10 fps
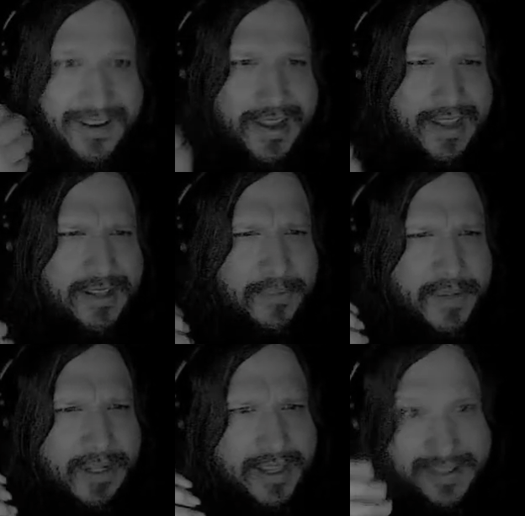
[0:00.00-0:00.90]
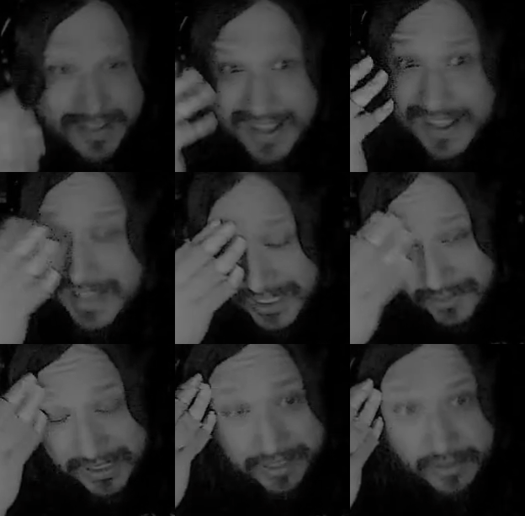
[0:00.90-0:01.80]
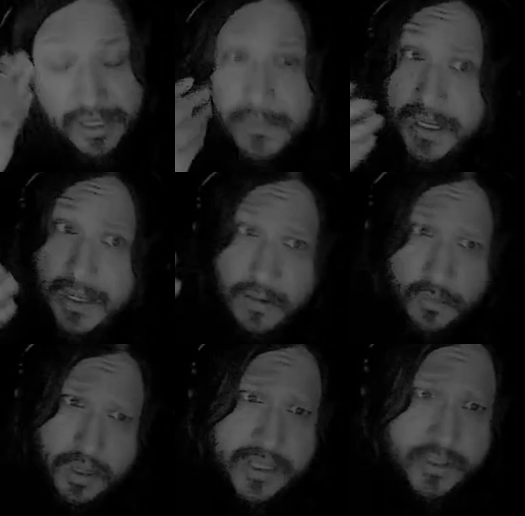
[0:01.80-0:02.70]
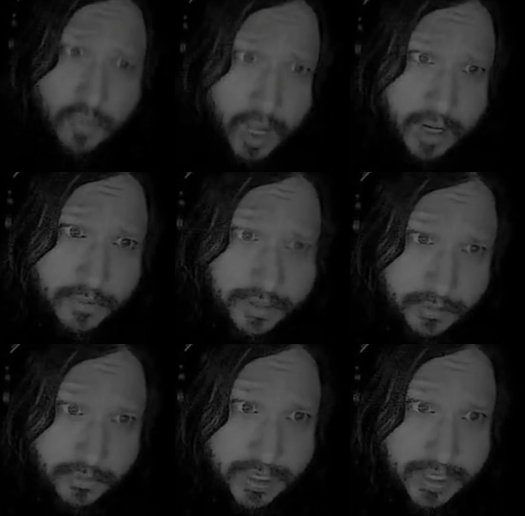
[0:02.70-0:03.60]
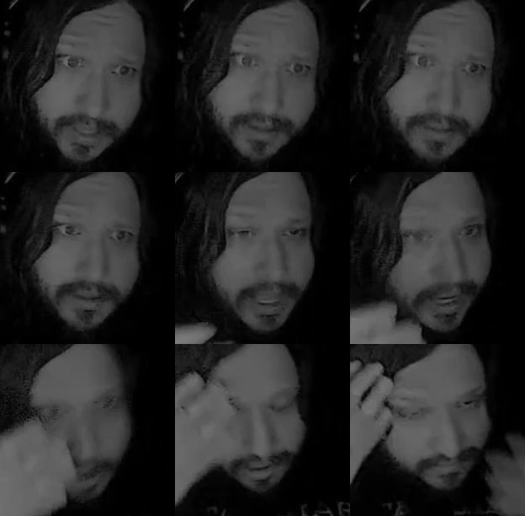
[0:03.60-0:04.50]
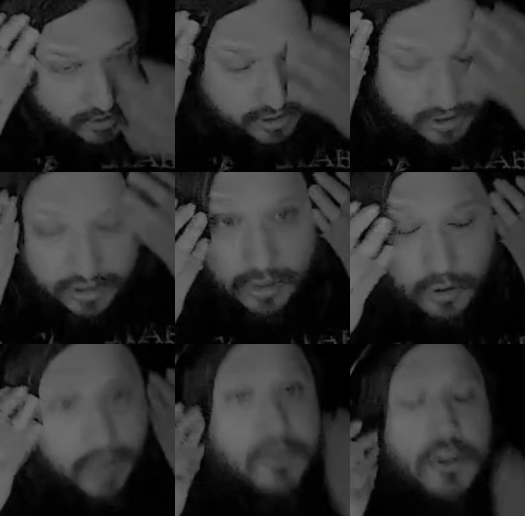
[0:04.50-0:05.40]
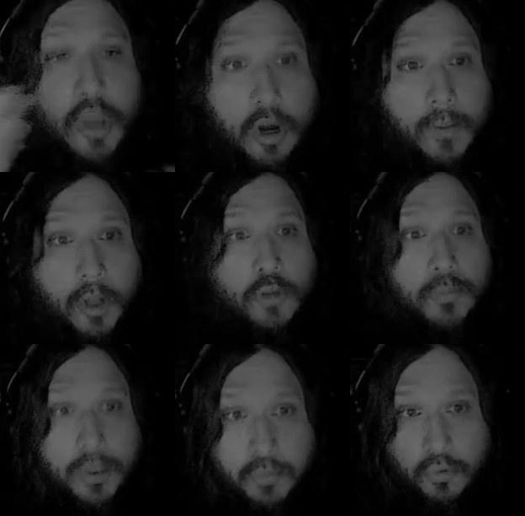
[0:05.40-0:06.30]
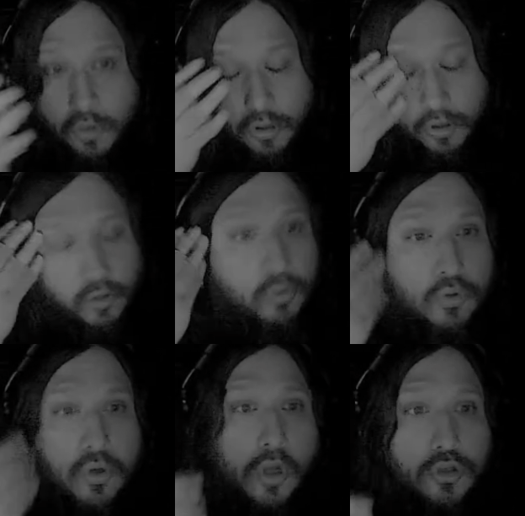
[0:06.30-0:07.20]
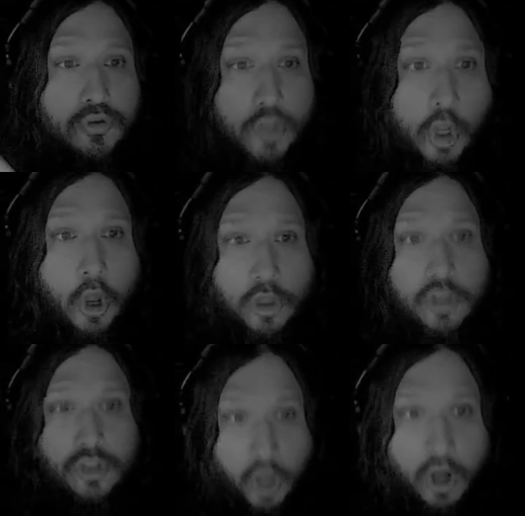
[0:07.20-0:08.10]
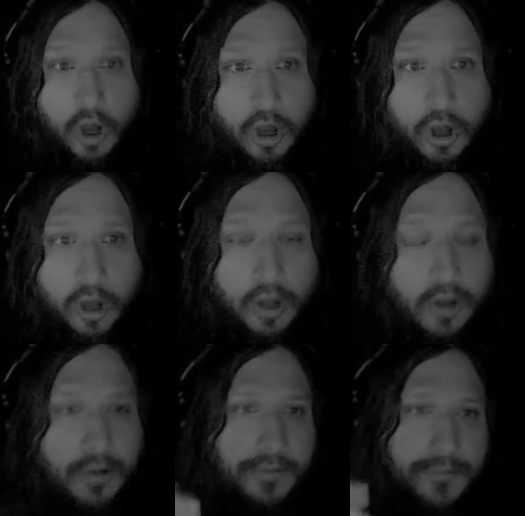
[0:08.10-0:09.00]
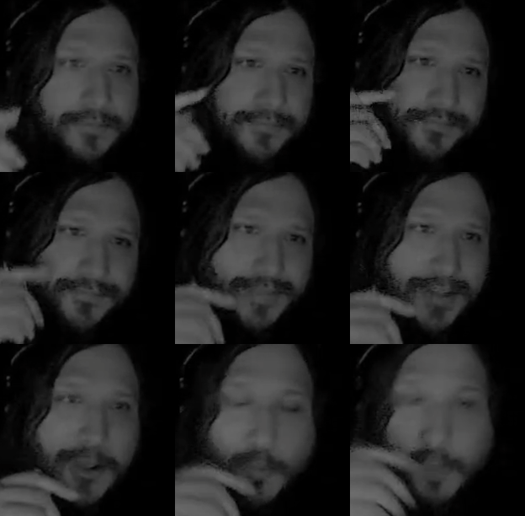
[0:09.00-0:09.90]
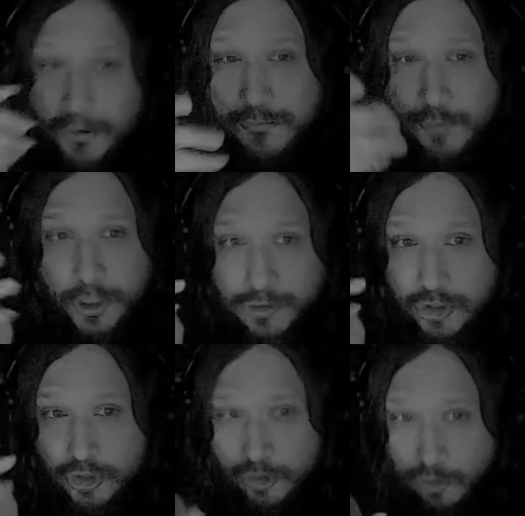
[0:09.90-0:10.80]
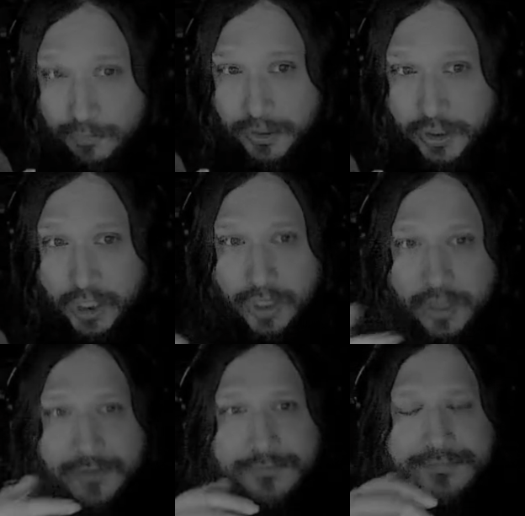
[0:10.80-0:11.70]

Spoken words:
And they'd be like, then that's when they look at me like, what is wrong with you, kid? Like, obviously, you have to care about the people that are in your own country. Duh. What are you, fucking stupid, kid?